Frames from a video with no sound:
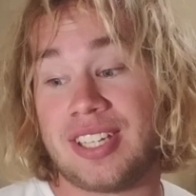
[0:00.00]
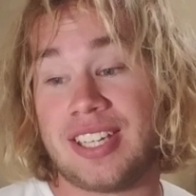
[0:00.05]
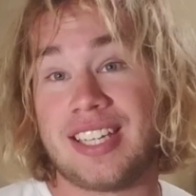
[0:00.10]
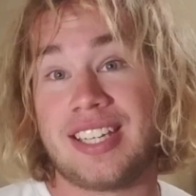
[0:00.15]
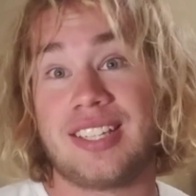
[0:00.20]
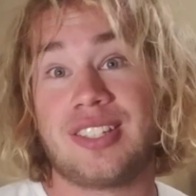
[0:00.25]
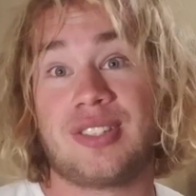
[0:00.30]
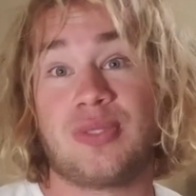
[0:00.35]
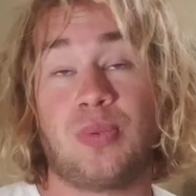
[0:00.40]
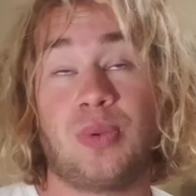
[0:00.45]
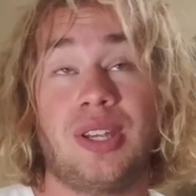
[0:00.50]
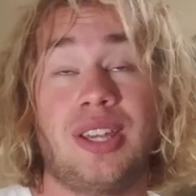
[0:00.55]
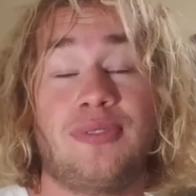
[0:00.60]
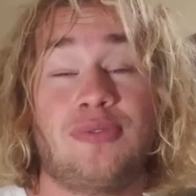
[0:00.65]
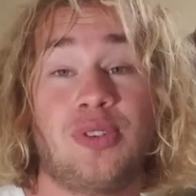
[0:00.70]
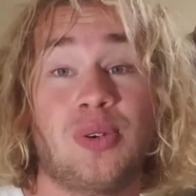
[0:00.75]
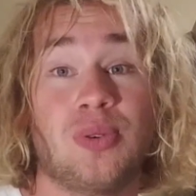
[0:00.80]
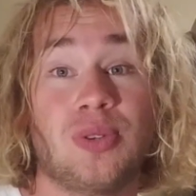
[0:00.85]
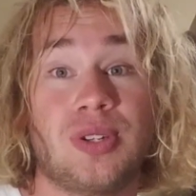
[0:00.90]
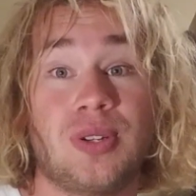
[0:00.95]
is if
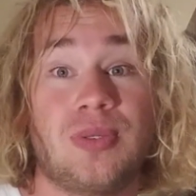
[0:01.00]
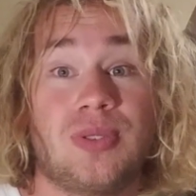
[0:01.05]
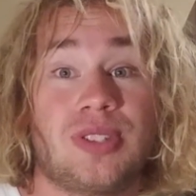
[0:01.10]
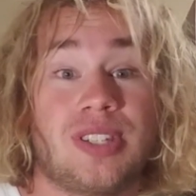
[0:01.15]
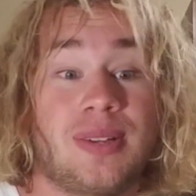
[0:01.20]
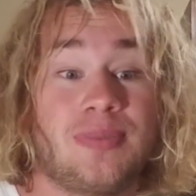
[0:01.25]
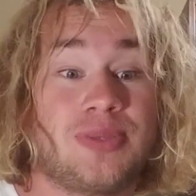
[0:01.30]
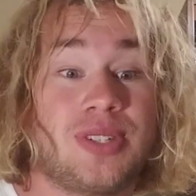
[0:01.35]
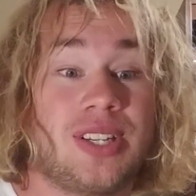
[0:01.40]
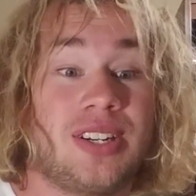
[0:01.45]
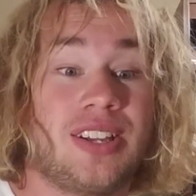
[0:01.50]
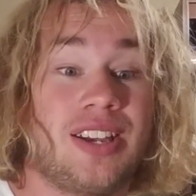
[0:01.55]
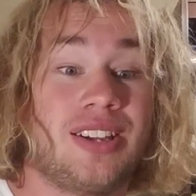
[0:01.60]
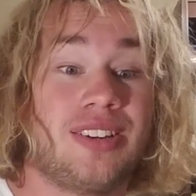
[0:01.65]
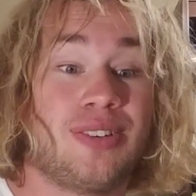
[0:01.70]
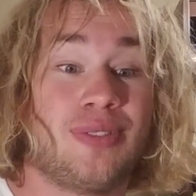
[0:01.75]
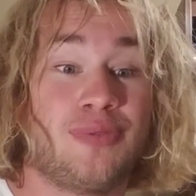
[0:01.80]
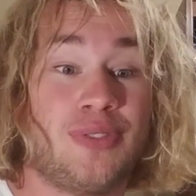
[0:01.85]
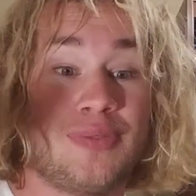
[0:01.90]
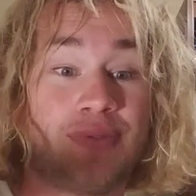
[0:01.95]
you reduce something to
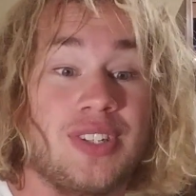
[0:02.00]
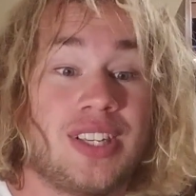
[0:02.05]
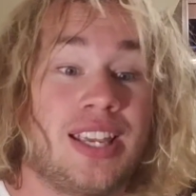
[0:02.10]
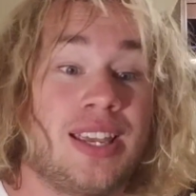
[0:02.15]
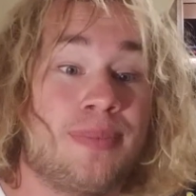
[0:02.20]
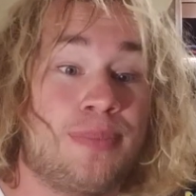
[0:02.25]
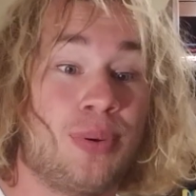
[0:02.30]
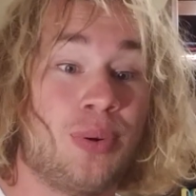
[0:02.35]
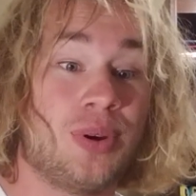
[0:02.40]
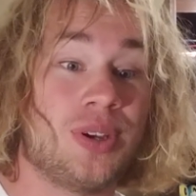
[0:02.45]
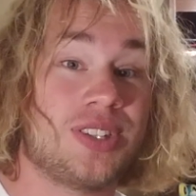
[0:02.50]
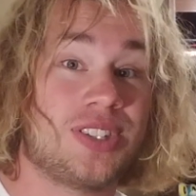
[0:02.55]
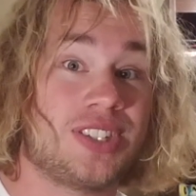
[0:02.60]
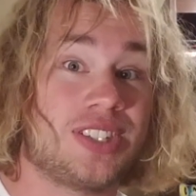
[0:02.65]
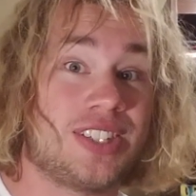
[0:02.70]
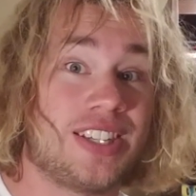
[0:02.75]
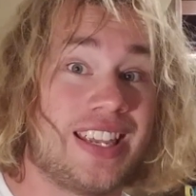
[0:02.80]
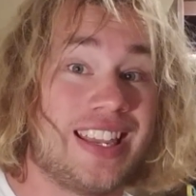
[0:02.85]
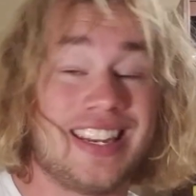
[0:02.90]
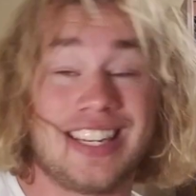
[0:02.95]
under 50 hit
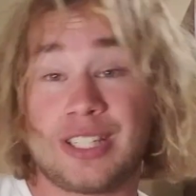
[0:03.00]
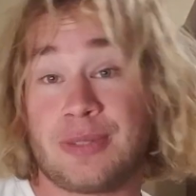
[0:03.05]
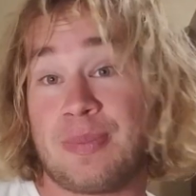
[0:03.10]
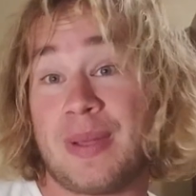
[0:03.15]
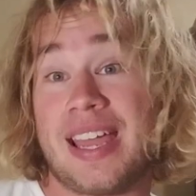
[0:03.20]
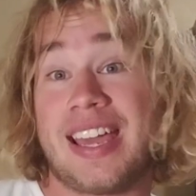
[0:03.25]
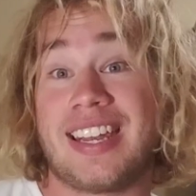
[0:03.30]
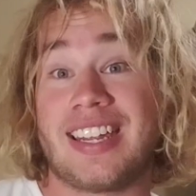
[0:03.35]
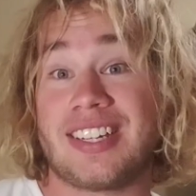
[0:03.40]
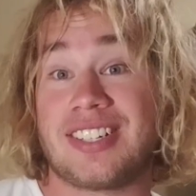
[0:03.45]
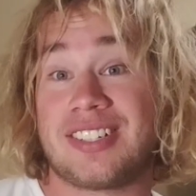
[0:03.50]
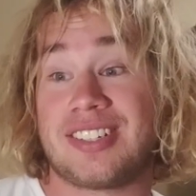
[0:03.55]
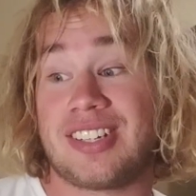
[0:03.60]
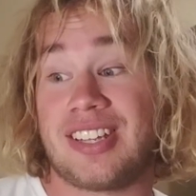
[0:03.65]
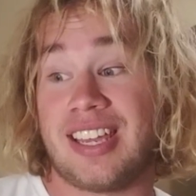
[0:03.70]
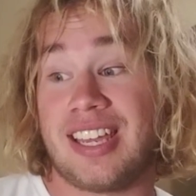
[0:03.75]
points, it is banished.